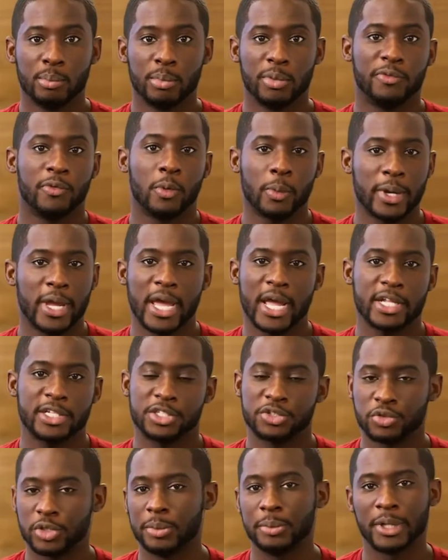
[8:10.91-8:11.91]
Before we had
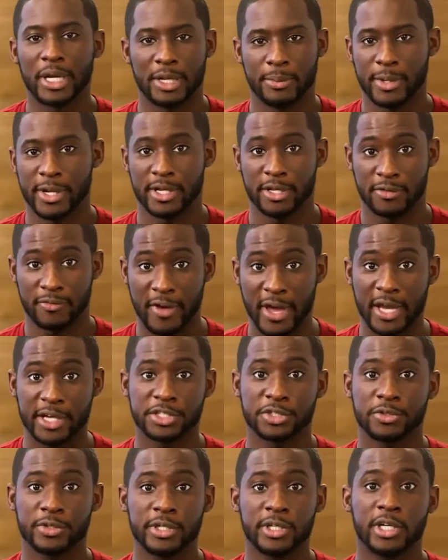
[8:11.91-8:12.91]
streamlined
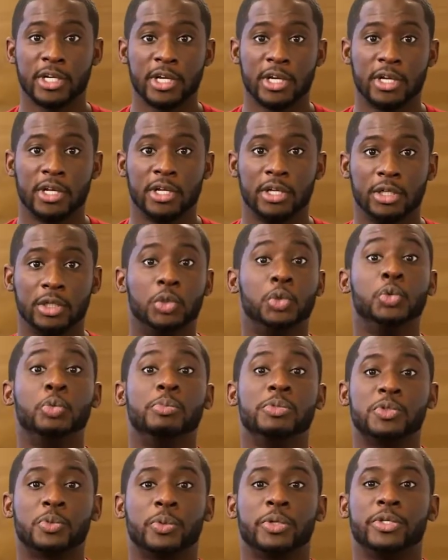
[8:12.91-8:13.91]
manufacturing,
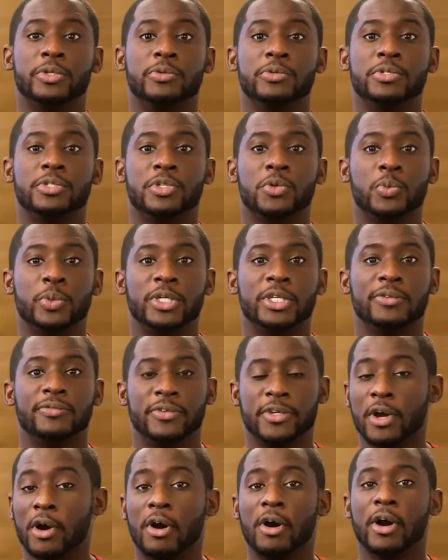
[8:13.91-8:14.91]
looms were used to
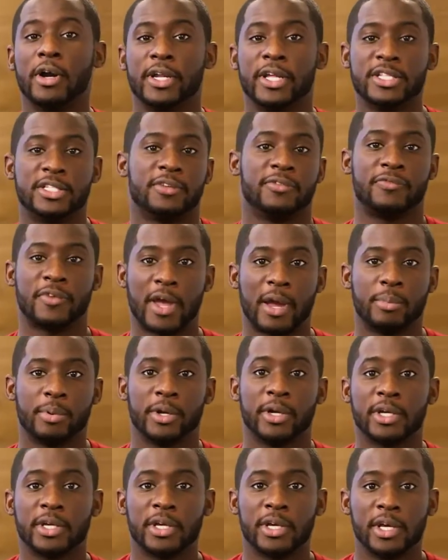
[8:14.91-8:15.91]
weave yarn into
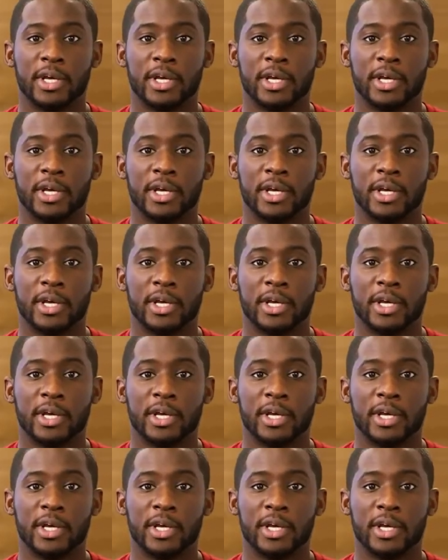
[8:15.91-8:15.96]
fabric.